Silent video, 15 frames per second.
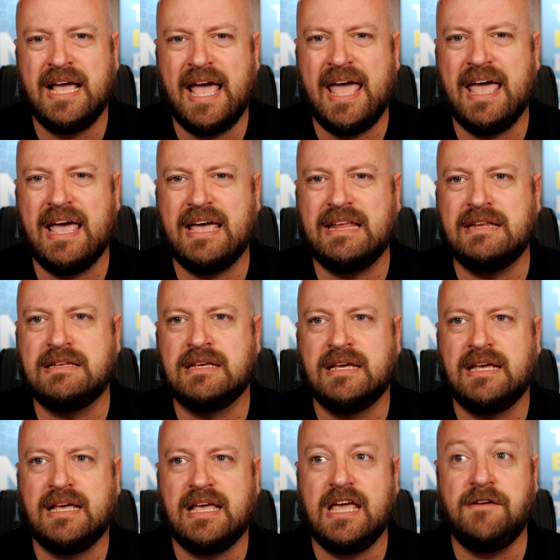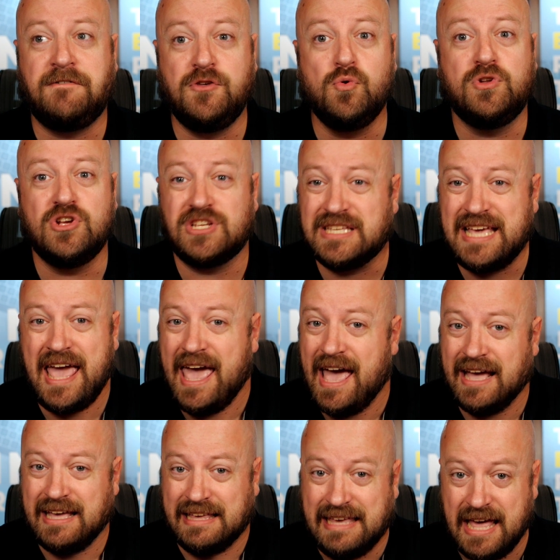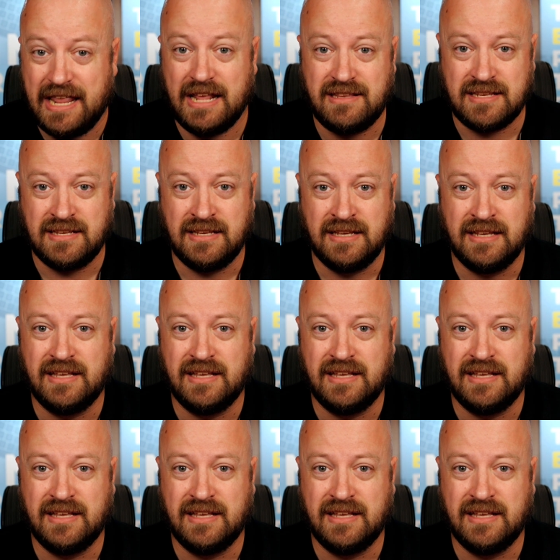And if you just can't get it,